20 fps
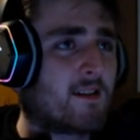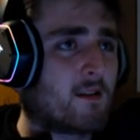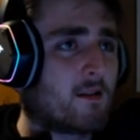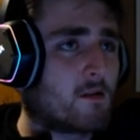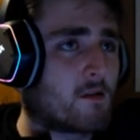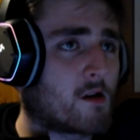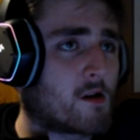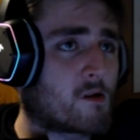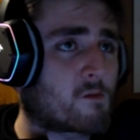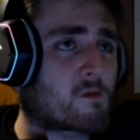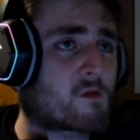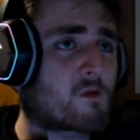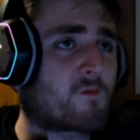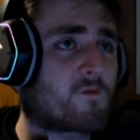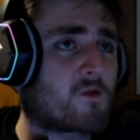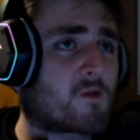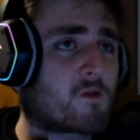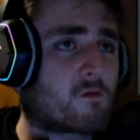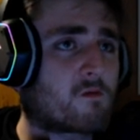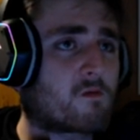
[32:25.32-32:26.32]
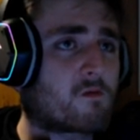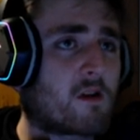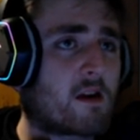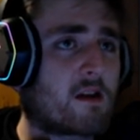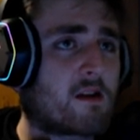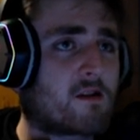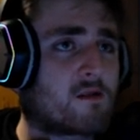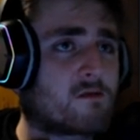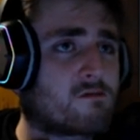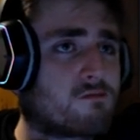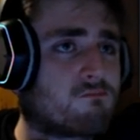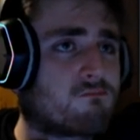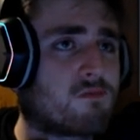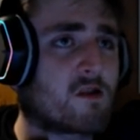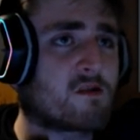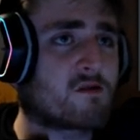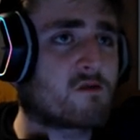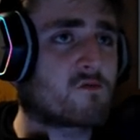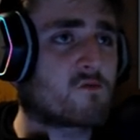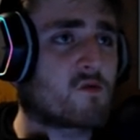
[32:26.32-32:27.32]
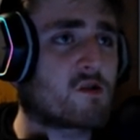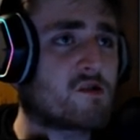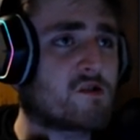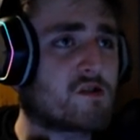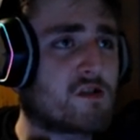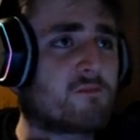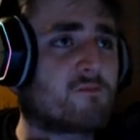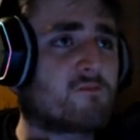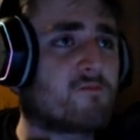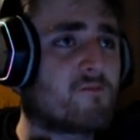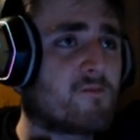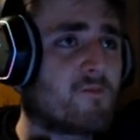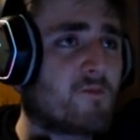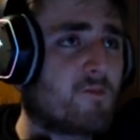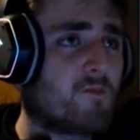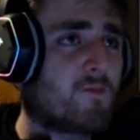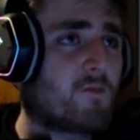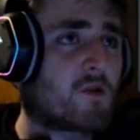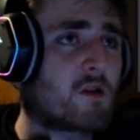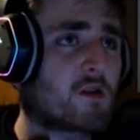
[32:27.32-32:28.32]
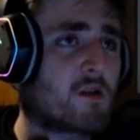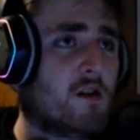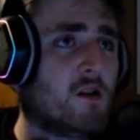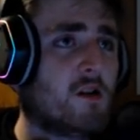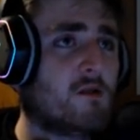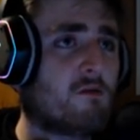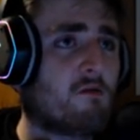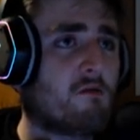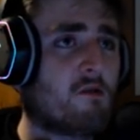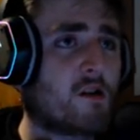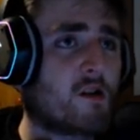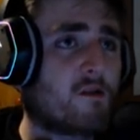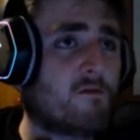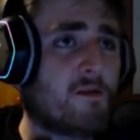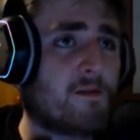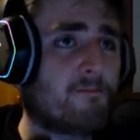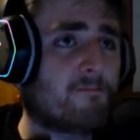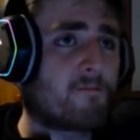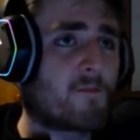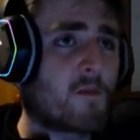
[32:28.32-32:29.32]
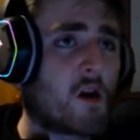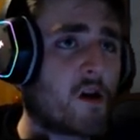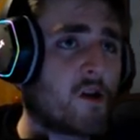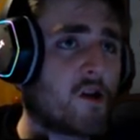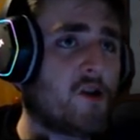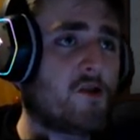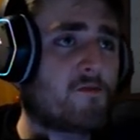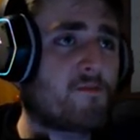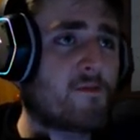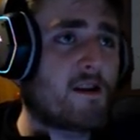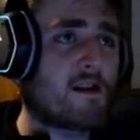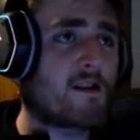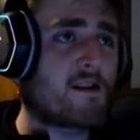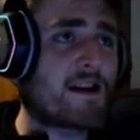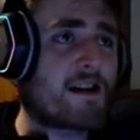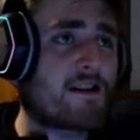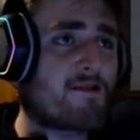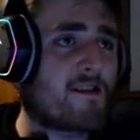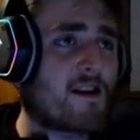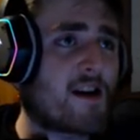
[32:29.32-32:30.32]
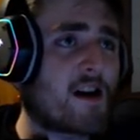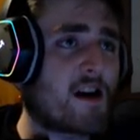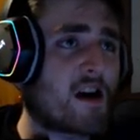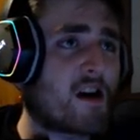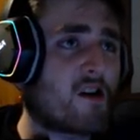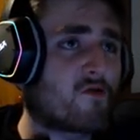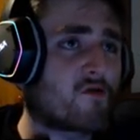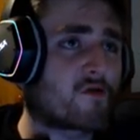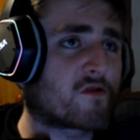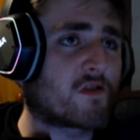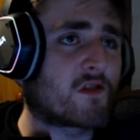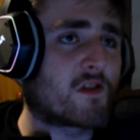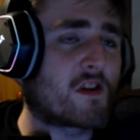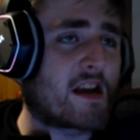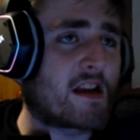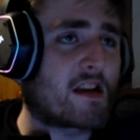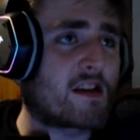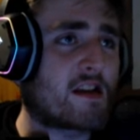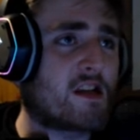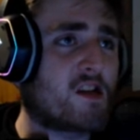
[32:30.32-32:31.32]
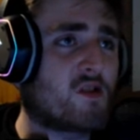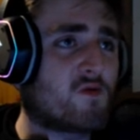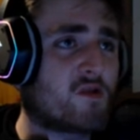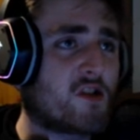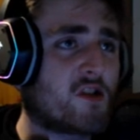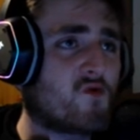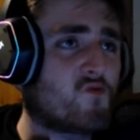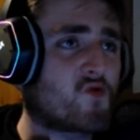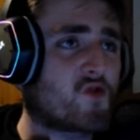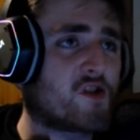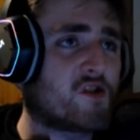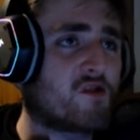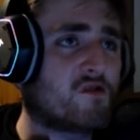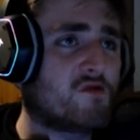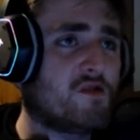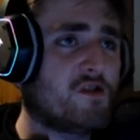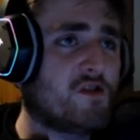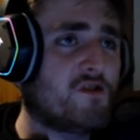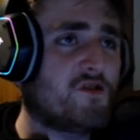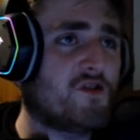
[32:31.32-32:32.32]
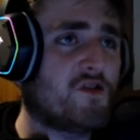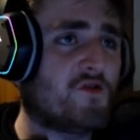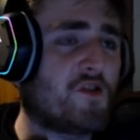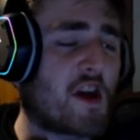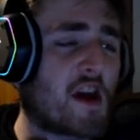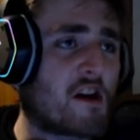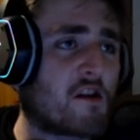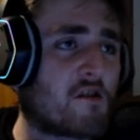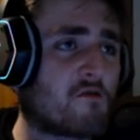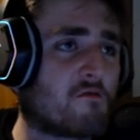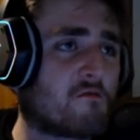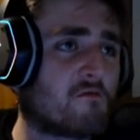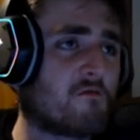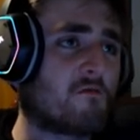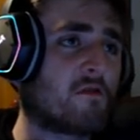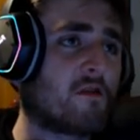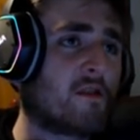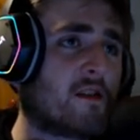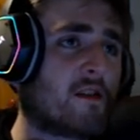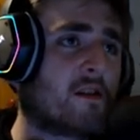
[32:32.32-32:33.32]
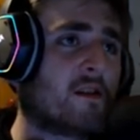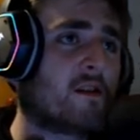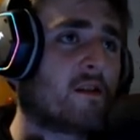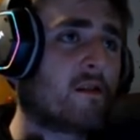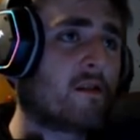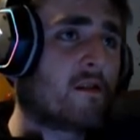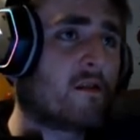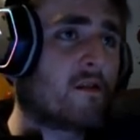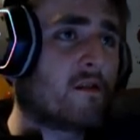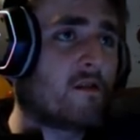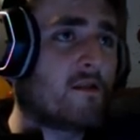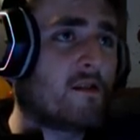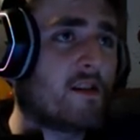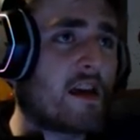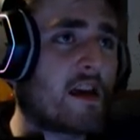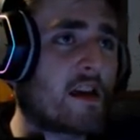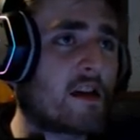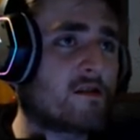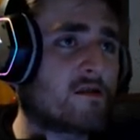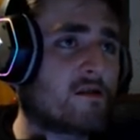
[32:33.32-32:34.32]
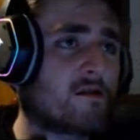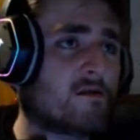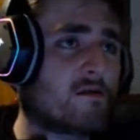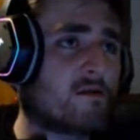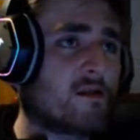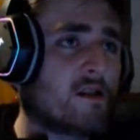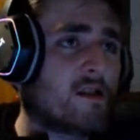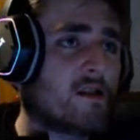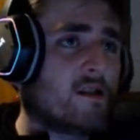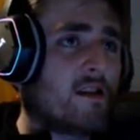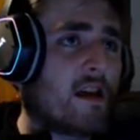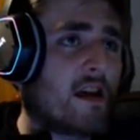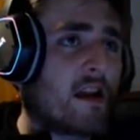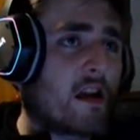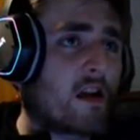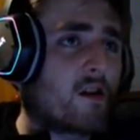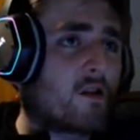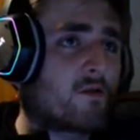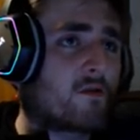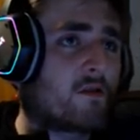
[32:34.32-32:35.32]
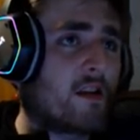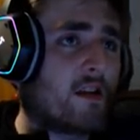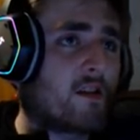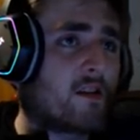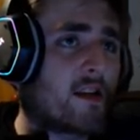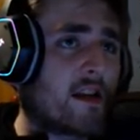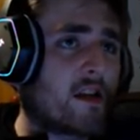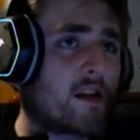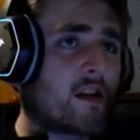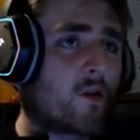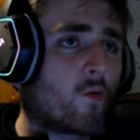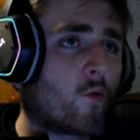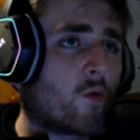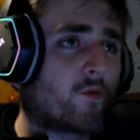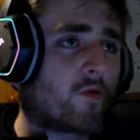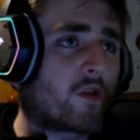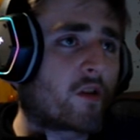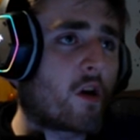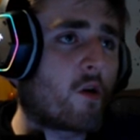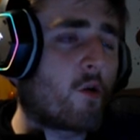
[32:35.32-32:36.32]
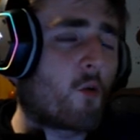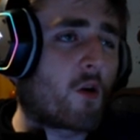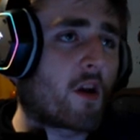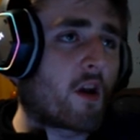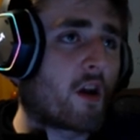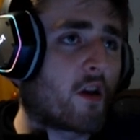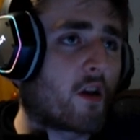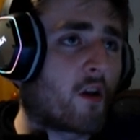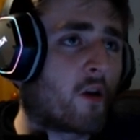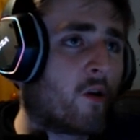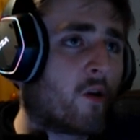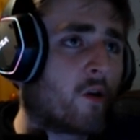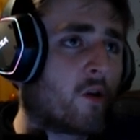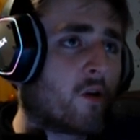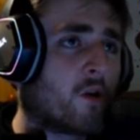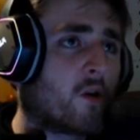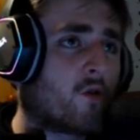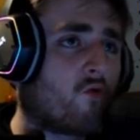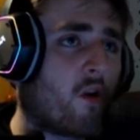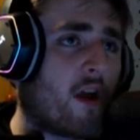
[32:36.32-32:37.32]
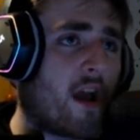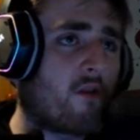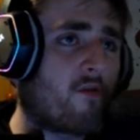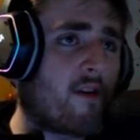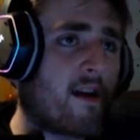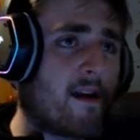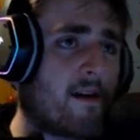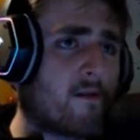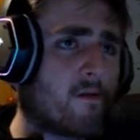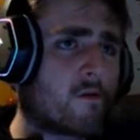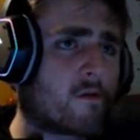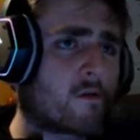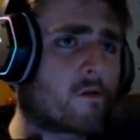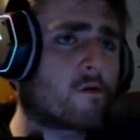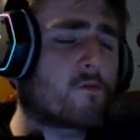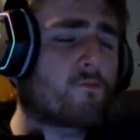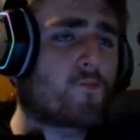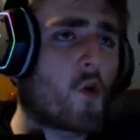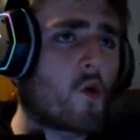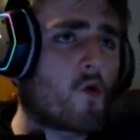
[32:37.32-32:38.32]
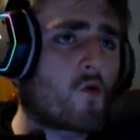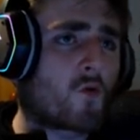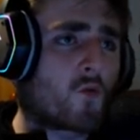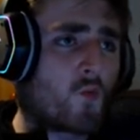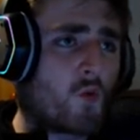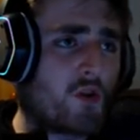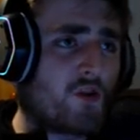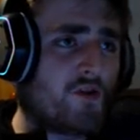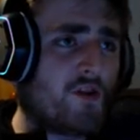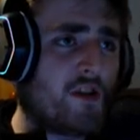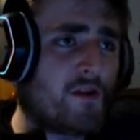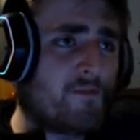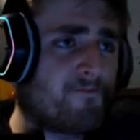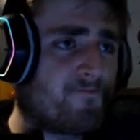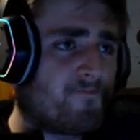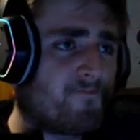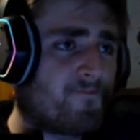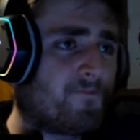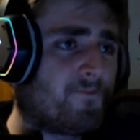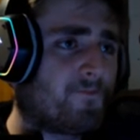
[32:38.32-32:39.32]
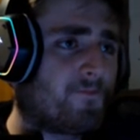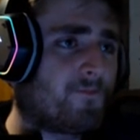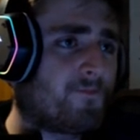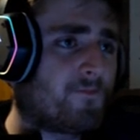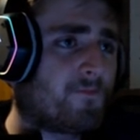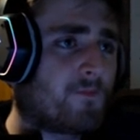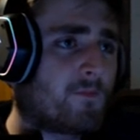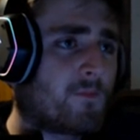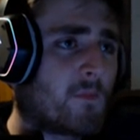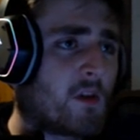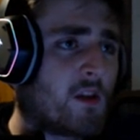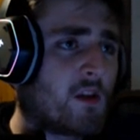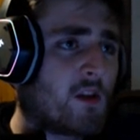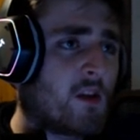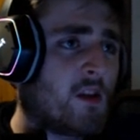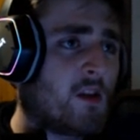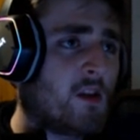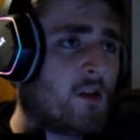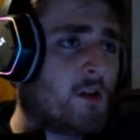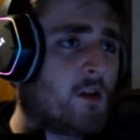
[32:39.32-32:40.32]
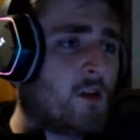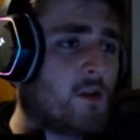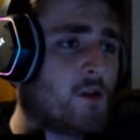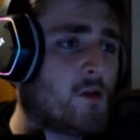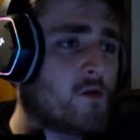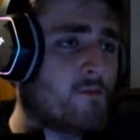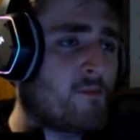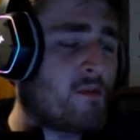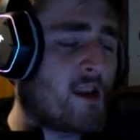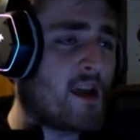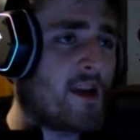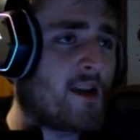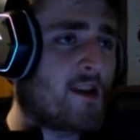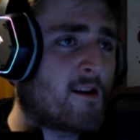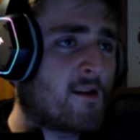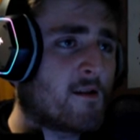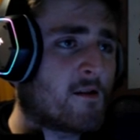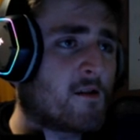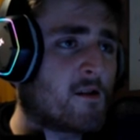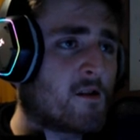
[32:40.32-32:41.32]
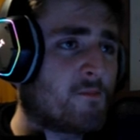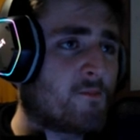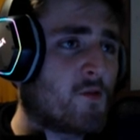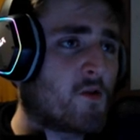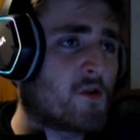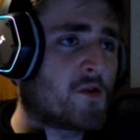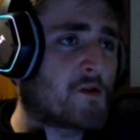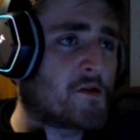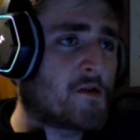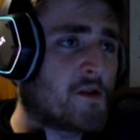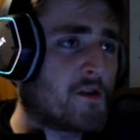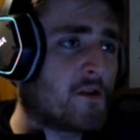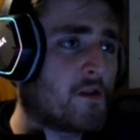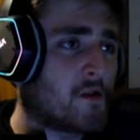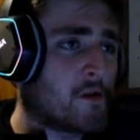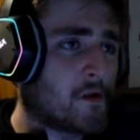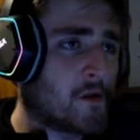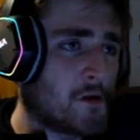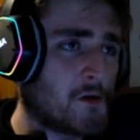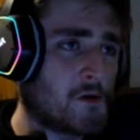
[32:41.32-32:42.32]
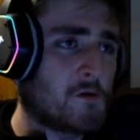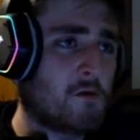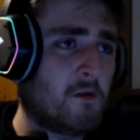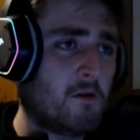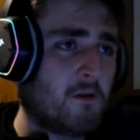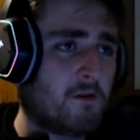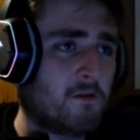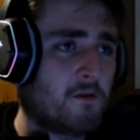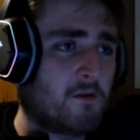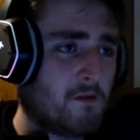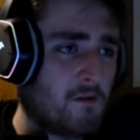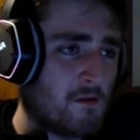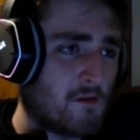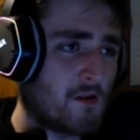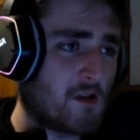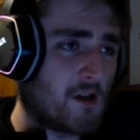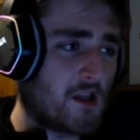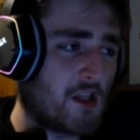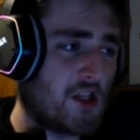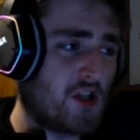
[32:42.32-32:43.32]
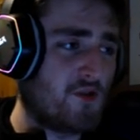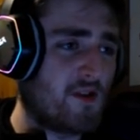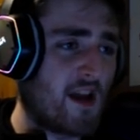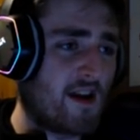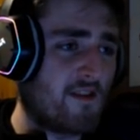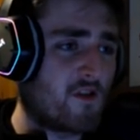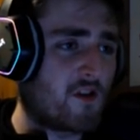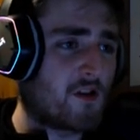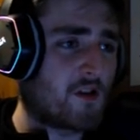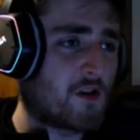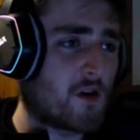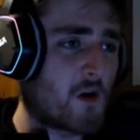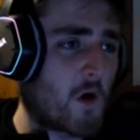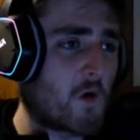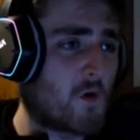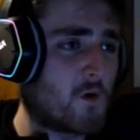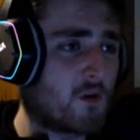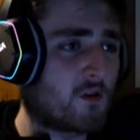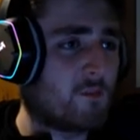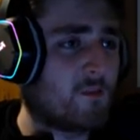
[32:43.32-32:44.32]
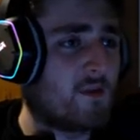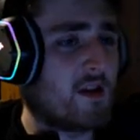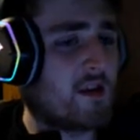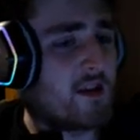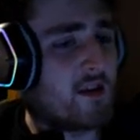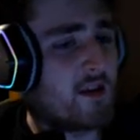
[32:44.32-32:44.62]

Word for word: I'm just gonna Wally. Come to think of it, you spent an hour, hours on that tail when you were young, didn't you, John? That, uh, that, uh, ding-a-ding, what was it called again? Right, right, Earthborn, wasn't it? You played Earthborn too? And you never told me.